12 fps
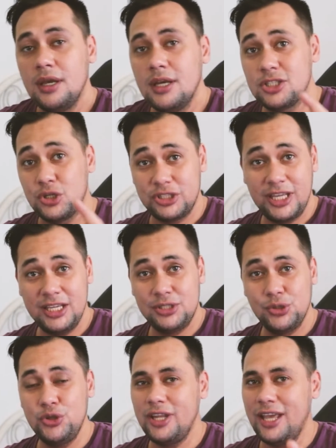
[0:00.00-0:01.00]
So stay
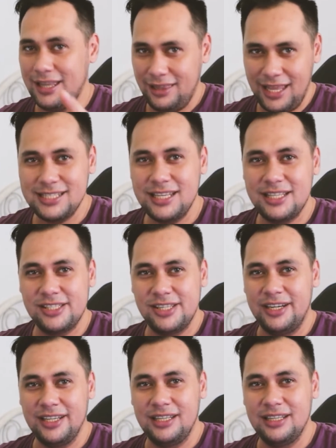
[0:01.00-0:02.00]
tuned and let's get
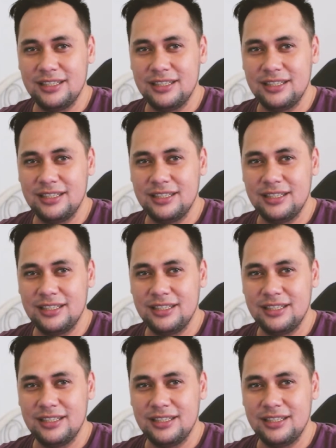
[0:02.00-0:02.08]
started.